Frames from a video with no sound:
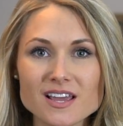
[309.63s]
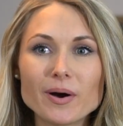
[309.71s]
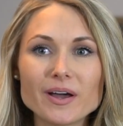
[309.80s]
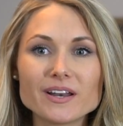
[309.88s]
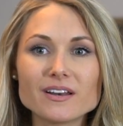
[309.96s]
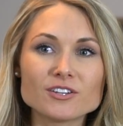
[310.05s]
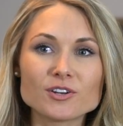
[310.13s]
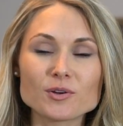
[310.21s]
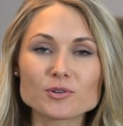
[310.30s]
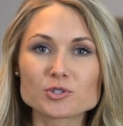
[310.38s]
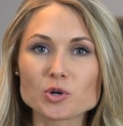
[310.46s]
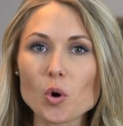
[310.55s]
But, you know,
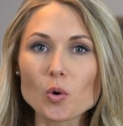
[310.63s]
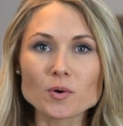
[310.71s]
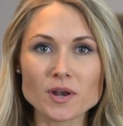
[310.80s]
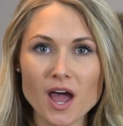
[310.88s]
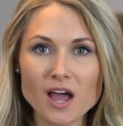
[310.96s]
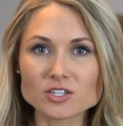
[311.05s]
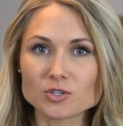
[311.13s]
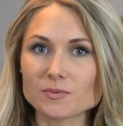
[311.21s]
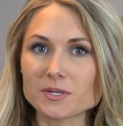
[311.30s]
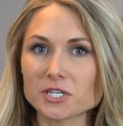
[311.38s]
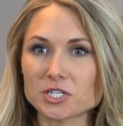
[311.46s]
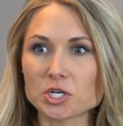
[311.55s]
you're told not to
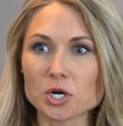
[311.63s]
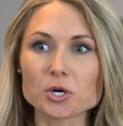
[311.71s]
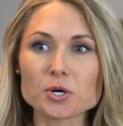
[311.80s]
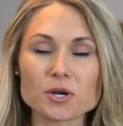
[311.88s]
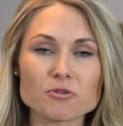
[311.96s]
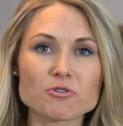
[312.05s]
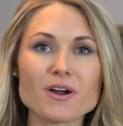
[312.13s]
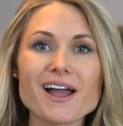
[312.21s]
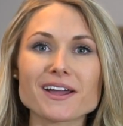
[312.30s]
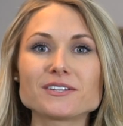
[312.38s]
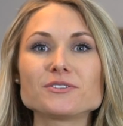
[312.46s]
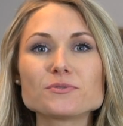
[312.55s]
really turn and
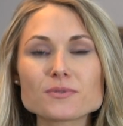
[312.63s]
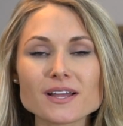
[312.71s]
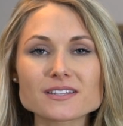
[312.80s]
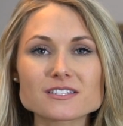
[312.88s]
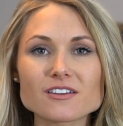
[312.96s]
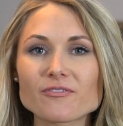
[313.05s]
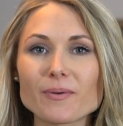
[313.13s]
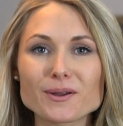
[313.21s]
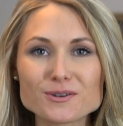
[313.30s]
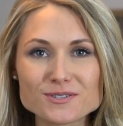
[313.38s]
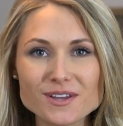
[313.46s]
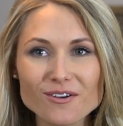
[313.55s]
crack and do that stuff by
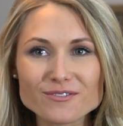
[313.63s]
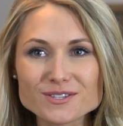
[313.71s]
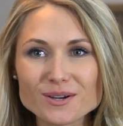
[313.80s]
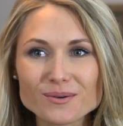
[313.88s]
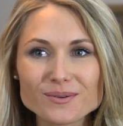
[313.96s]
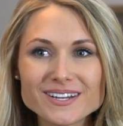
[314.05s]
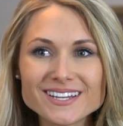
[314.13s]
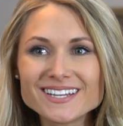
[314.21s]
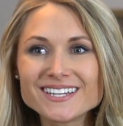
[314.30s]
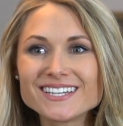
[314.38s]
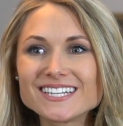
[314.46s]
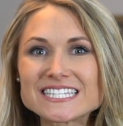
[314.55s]
yourself. So
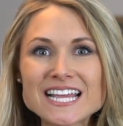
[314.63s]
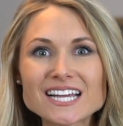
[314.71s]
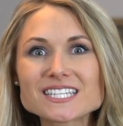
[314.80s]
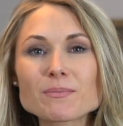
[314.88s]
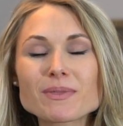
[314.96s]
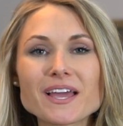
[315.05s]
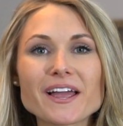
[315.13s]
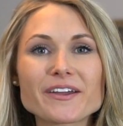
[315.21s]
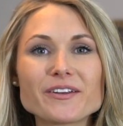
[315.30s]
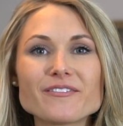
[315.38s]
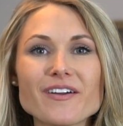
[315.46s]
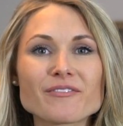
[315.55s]
it's not something I
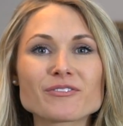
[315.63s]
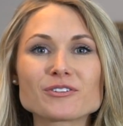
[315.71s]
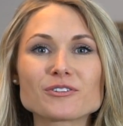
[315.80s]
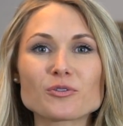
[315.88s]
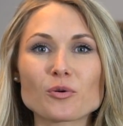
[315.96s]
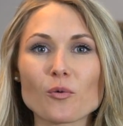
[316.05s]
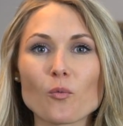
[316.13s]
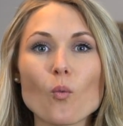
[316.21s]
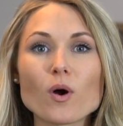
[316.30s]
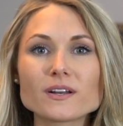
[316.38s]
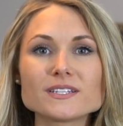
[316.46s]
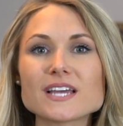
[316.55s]
could have ever or
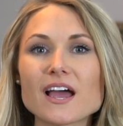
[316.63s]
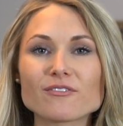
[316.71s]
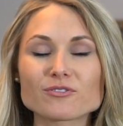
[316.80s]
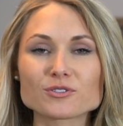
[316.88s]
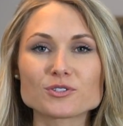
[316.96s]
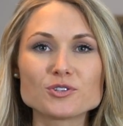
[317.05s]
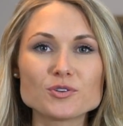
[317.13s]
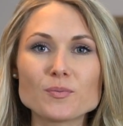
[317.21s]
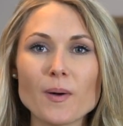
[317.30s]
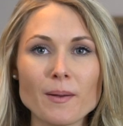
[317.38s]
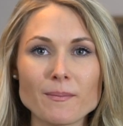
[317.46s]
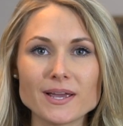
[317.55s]
wanted to ever do
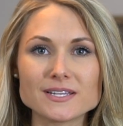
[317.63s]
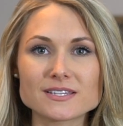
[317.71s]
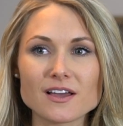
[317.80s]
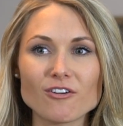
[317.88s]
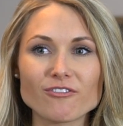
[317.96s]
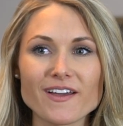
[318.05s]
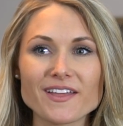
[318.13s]
by myself.